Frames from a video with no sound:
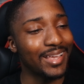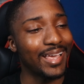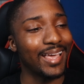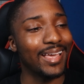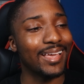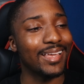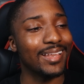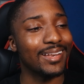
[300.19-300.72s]

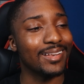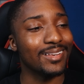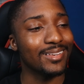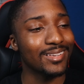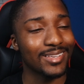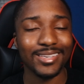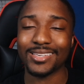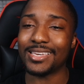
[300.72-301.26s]
and
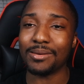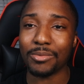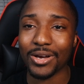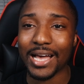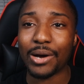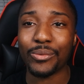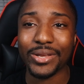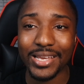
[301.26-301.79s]
Chemo
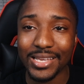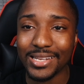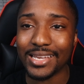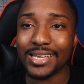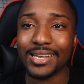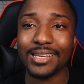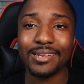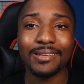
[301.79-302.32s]
got what he
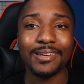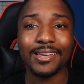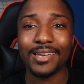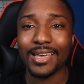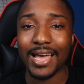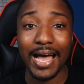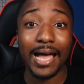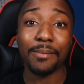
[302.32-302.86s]
needed.
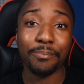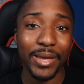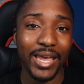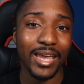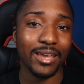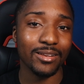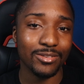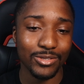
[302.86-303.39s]
I
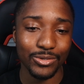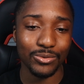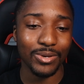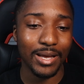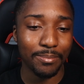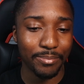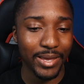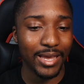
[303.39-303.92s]
paid too.
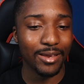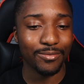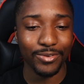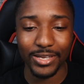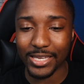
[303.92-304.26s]
I paid for